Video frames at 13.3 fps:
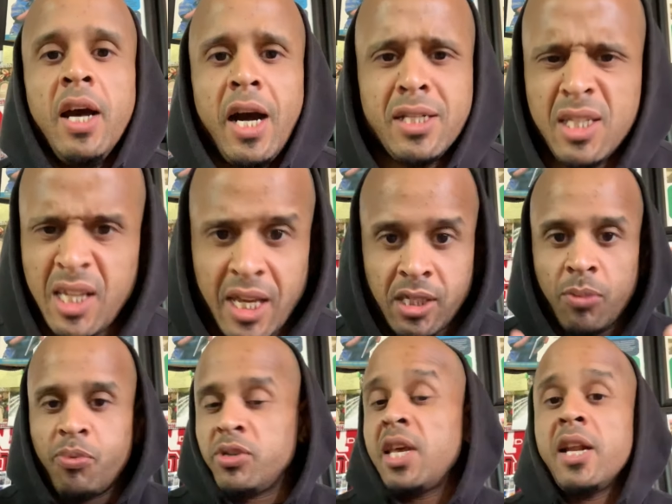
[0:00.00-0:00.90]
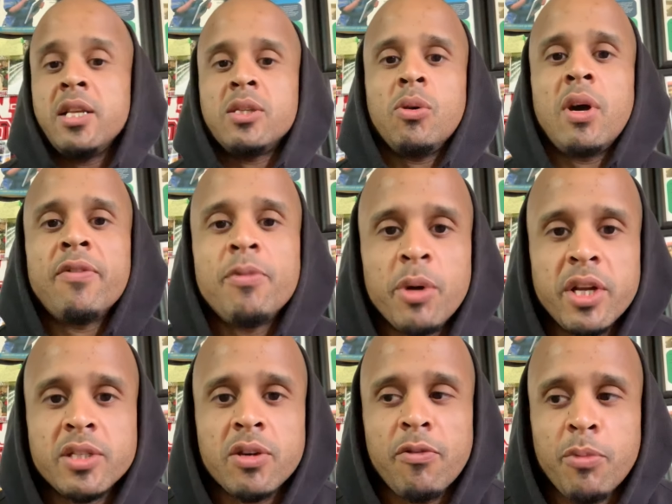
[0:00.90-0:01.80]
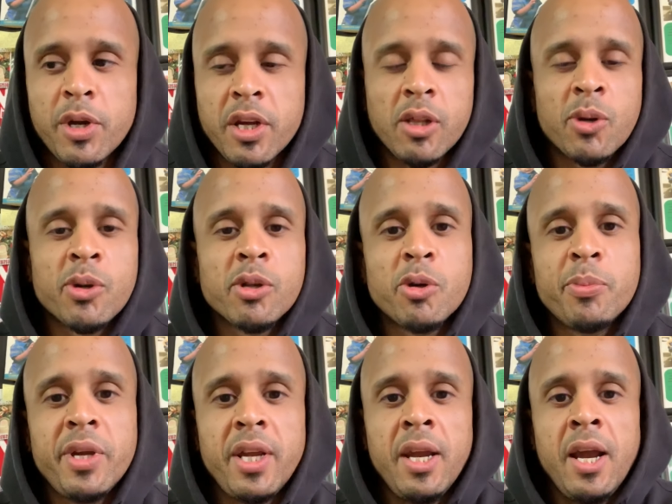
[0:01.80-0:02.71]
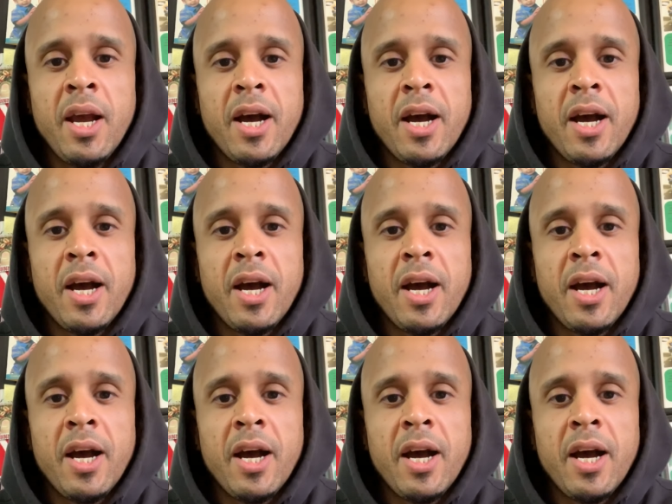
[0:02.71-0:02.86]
I just like to present it to everybody so everybody can learn a little bit.